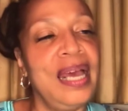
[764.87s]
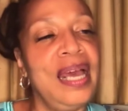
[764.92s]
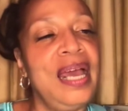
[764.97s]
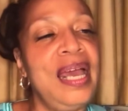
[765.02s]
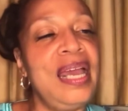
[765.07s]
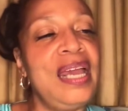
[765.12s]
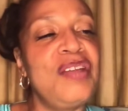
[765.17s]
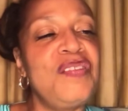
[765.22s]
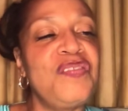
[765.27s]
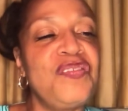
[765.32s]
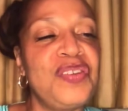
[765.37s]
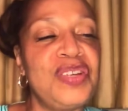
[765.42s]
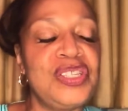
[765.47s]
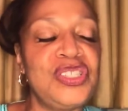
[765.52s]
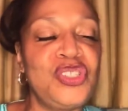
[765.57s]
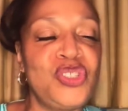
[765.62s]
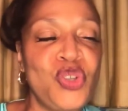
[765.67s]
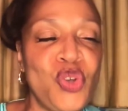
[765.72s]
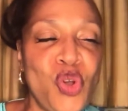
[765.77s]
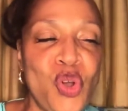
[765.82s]
and for
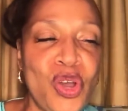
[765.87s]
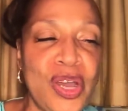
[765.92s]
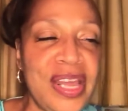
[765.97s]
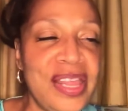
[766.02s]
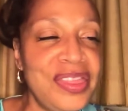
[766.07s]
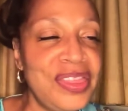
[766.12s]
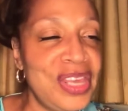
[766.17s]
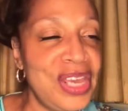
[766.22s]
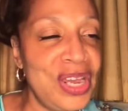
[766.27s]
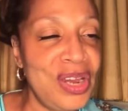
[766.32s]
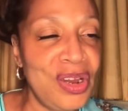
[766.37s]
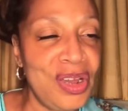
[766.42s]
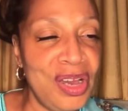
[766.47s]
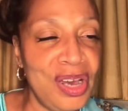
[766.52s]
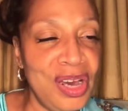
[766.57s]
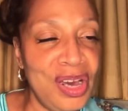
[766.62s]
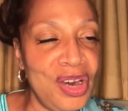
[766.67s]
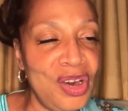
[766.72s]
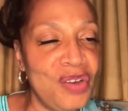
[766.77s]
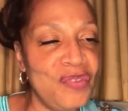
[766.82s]
joy
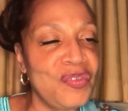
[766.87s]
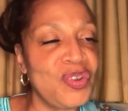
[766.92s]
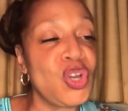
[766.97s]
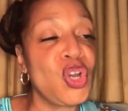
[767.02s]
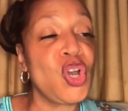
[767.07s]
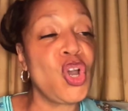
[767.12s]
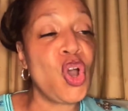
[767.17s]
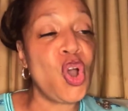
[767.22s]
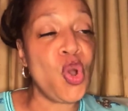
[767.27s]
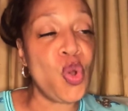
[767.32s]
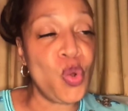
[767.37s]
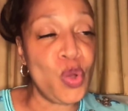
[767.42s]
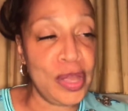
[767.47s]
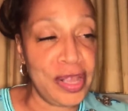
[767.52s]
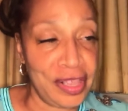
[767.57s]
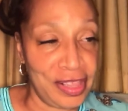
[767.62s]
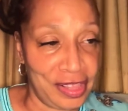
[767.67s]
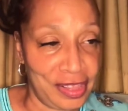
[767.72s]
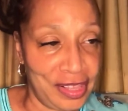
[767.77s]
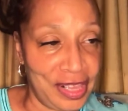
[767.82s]
thereof
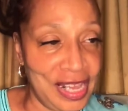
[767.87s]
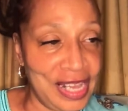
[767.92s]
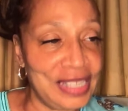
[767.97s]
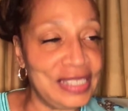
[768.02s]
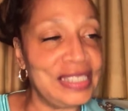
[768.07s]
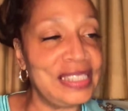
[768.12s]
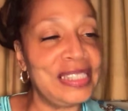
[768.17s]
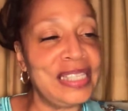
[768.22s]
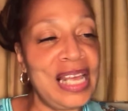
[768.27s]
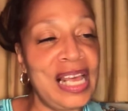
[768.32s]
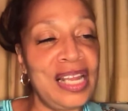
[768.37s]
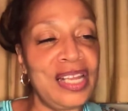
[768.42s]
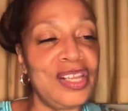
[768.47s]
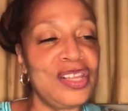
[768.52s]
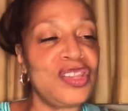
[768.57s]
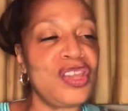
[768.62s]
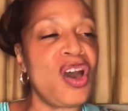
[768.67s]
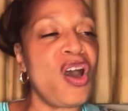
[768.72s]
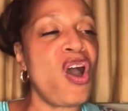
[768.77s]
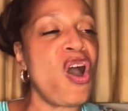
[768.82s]
goeth and
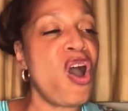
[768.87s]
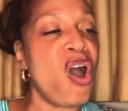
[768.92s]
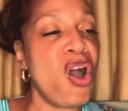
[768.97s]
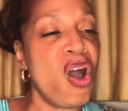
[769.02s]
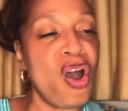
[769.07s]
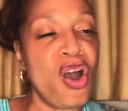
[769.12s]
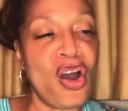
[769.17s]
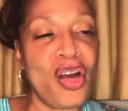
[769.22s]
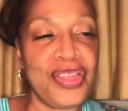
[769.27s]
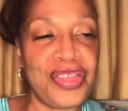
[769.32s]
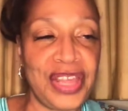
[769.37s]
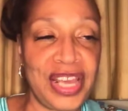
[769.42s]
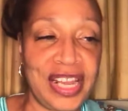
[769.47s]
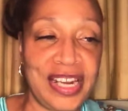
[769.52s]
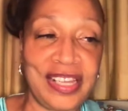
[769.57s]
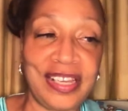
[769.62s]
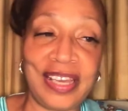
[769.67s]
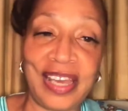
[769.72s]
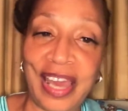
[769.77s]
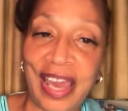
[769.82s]
selleth all that
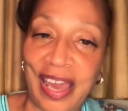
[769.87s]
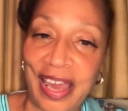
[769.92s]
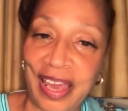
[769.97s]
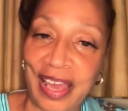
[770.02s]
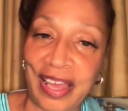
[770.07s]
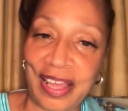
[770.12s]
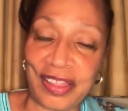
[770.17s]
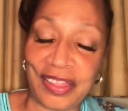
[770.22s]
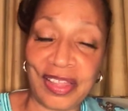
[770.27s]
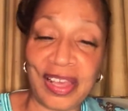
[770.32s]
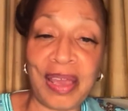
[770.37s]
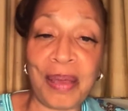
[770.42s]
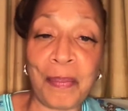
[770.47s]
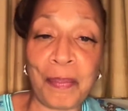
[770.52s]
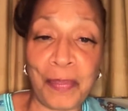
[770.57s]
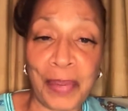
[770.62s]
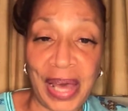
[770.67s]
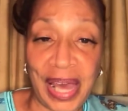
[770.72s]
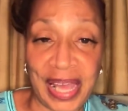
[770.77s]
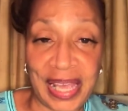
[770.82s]
he hath, and
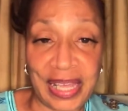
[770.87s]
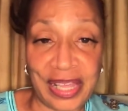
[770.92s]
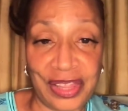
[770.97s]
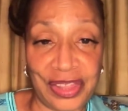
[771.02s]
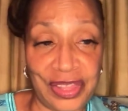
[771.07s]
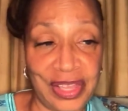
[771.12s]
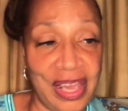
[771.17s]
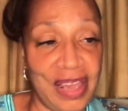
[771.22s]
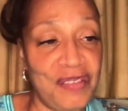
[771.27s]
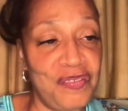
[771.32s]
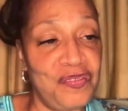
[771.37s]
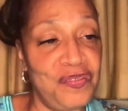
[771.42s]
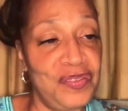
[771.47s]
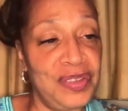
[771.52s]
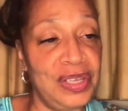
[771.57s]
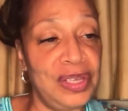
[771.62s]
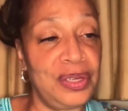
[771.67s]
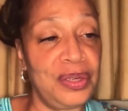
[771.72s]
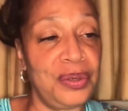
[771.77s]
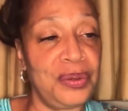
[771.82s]
buyeth that
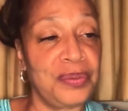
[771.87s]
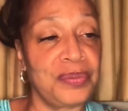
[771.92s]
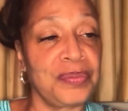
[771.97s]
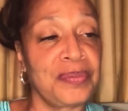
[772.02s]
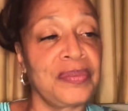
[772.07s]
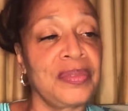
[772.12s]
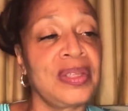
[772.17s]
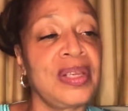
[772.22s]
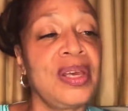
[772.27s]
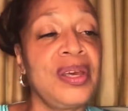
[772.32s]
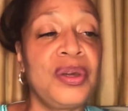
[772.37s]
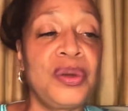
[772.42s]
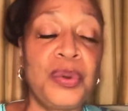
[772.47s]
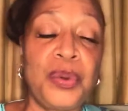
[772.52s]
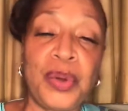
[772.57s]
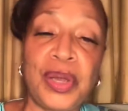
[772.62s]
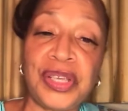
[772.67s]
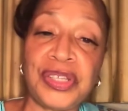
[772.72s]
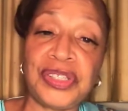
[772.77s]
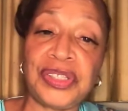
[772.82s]
field."
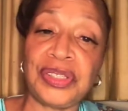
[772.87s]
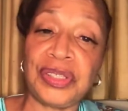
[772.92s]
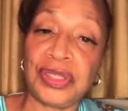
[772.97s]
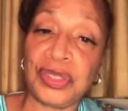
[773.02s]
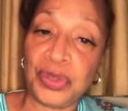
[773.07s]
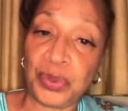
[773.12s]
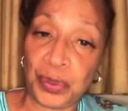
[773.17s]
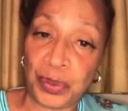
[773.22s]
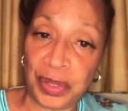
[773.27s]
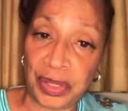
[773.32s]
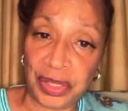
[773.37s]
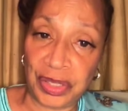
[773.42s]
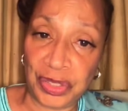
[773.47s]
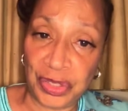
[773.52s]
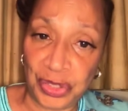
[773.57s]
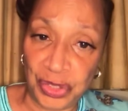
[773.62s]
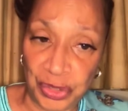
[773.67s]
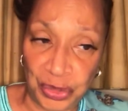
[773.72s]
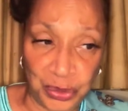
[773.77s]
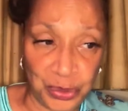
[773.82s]
Question
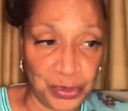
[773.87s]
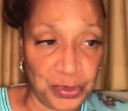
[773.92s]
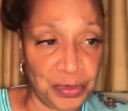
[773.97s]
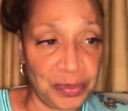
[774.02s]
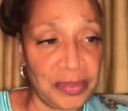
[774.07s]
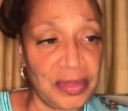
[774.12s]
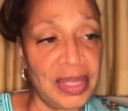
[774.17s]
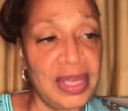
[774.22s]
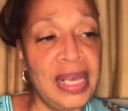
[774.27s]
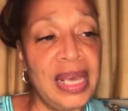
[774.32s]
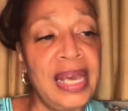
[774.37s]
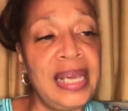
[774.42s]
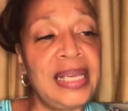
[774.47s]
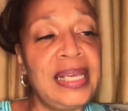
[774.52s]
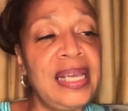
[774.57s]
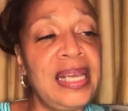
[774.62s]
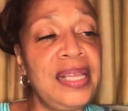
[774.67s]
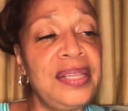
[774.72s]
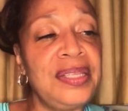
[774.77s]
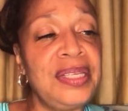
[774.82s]
22.
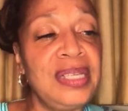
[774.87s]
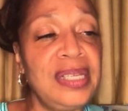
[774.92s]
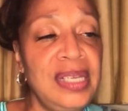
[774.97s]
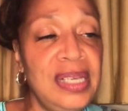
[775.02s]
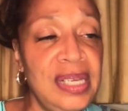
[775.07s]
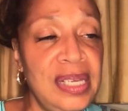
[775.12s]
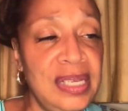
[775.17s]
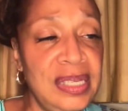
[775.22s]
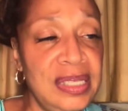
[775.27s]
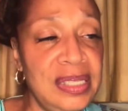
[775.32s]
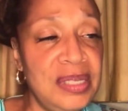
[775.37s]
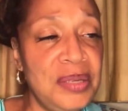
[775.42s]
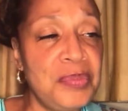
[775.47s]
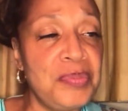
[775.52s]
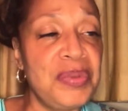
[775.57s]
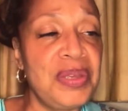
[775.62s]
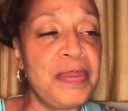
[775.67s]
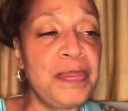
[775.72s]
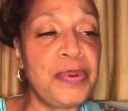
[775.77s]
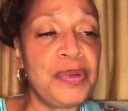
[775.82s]
Can the kingdom
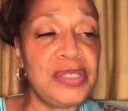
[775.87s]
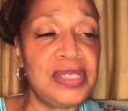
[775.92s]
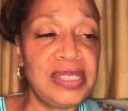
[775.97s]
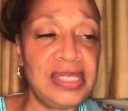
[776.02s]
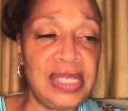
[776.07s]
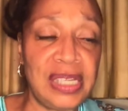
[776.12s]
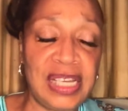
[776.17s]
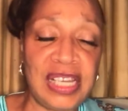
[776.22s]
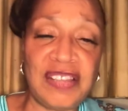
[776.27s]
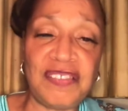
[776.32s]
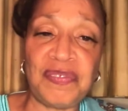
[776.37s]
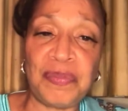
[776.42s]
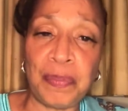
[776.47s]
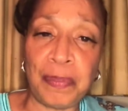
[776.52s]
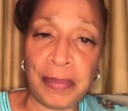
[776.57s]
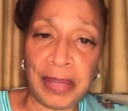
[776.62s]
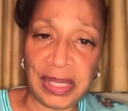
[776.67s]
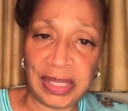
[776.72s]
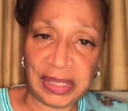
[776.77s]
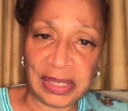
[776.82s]
be perceived
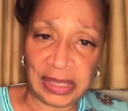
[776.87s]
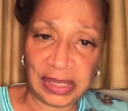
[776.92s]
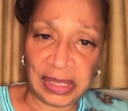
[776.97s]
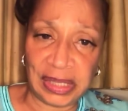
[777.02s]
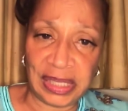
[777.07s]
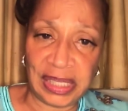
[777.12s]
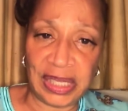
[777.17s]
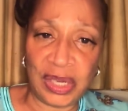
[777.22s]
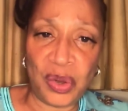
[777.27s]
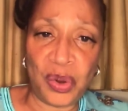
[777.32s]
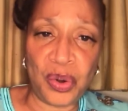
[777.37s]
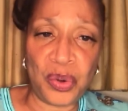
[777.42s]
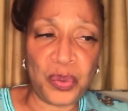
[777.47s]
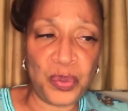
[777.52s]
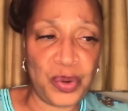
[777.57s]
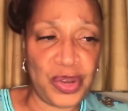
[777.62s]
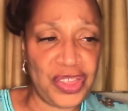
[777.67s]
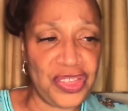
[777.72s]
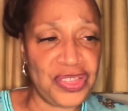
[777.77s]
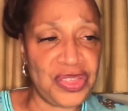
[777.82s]
mentally or
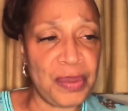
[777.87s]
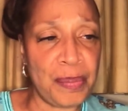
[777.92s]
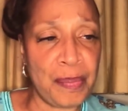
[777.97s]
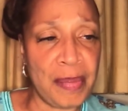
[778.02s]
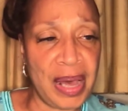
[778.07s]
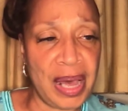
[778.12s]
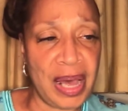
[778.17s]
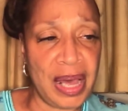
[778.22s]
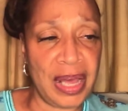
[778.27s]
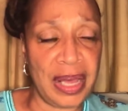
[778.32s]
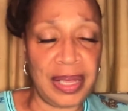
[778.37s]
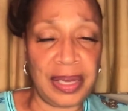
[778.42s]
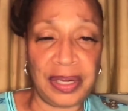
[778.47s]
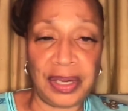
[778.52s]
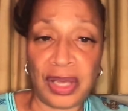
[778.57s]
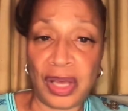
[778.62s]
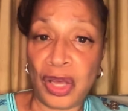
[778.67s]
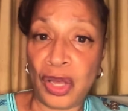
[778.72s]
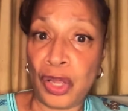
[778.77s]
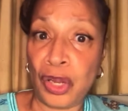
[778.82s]
with the mind?
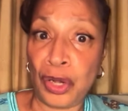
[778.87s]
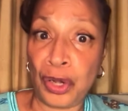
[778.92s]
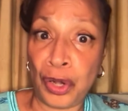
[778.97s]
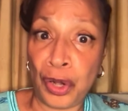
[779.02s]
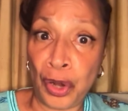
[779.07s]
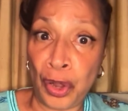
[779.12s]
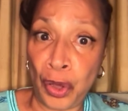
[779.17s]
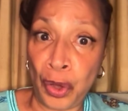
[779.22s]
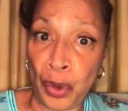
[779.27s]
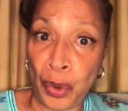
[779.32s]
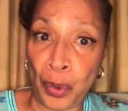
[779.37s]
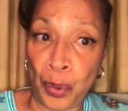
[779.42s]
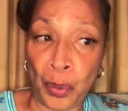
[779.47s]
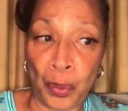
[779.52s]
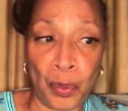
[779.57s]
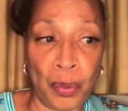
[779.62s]
No.